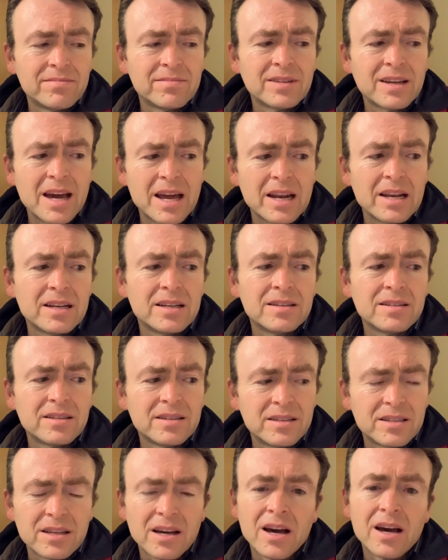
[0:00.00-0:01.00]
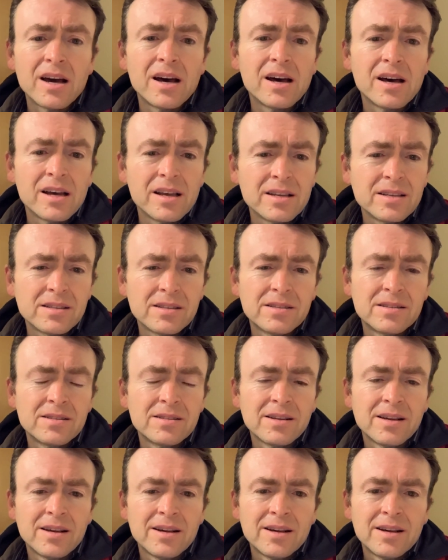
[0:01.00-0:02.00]
of
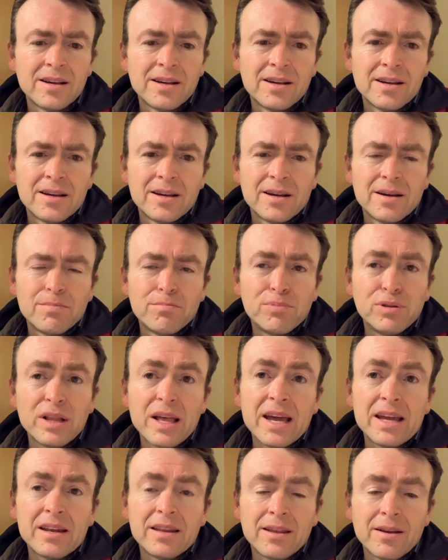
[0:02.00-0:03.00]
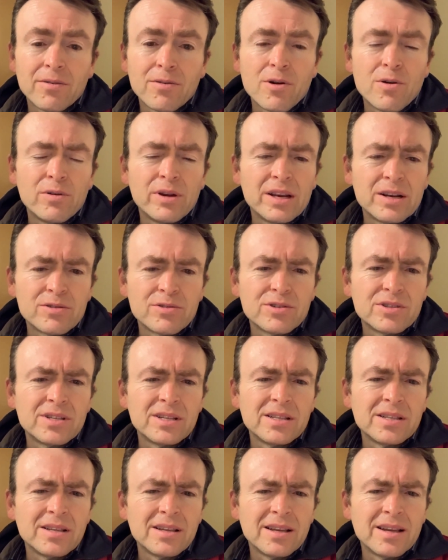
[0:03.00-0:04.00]
does play to their own interest
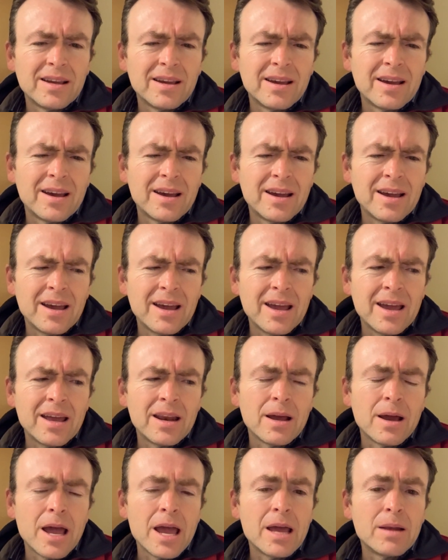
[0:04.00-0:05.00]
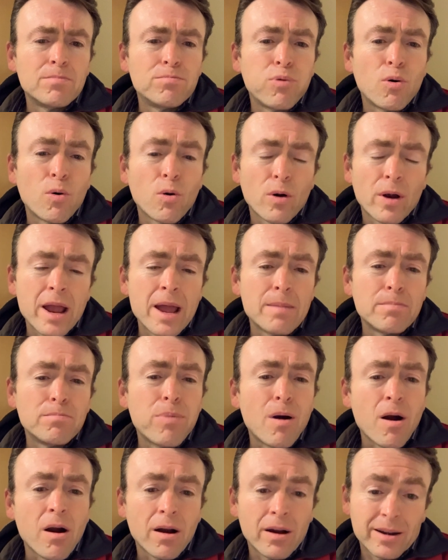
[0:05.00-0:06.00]
in
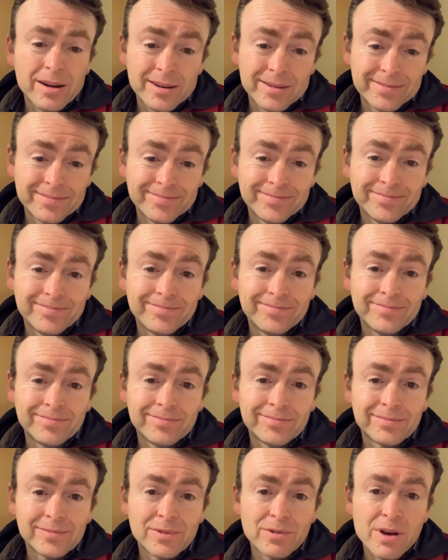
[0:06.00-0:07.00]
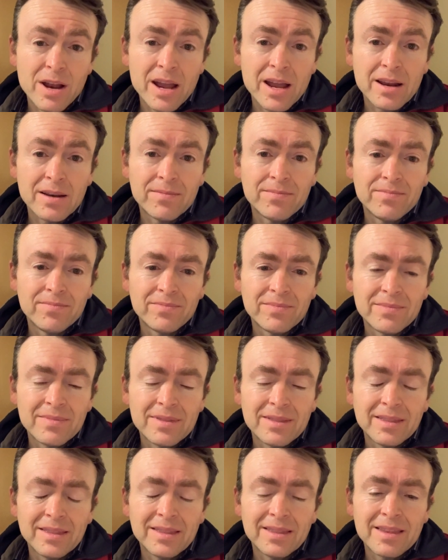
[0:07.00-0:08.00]
part, right?
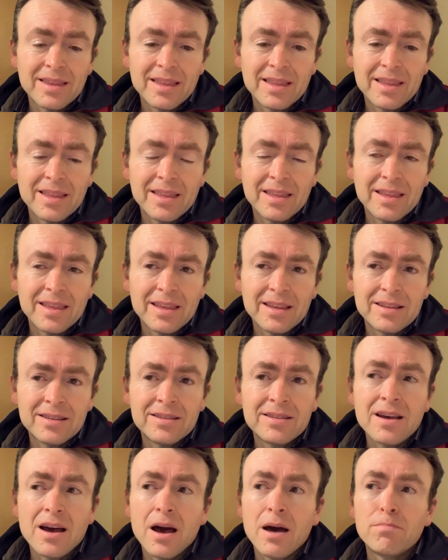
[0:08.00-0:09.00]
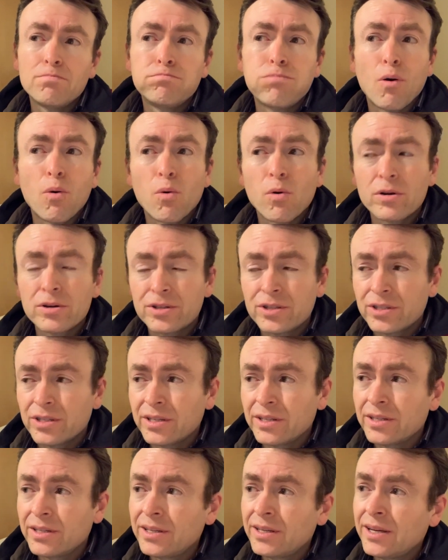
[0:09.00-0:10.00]
Some
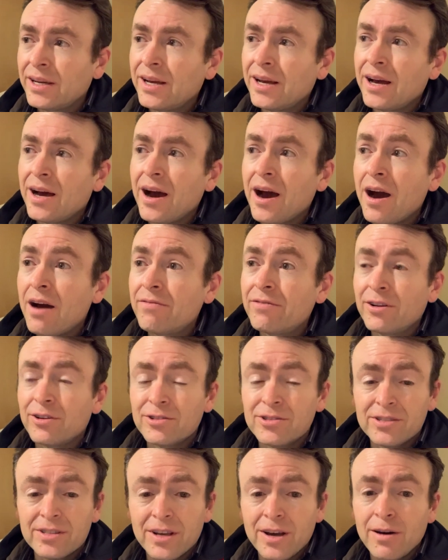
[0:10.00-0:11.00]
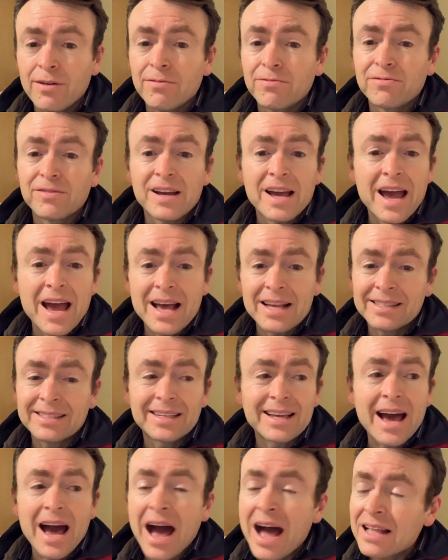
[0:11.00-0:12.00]
portion of yourself has
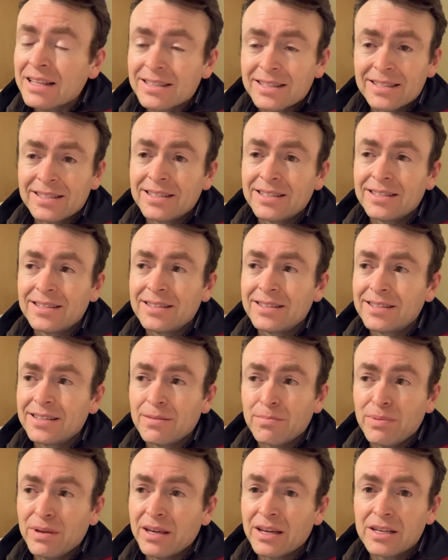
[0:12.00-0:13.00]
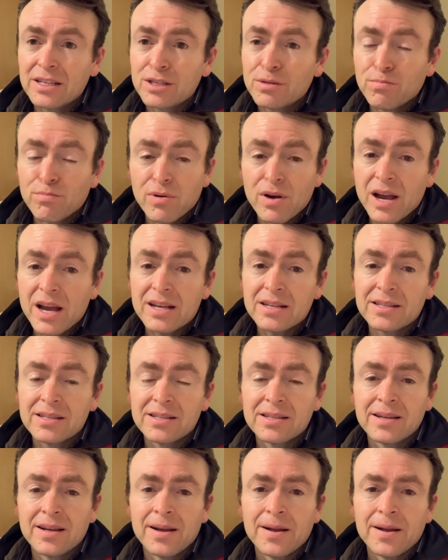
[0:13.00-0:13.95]
got to be expressed,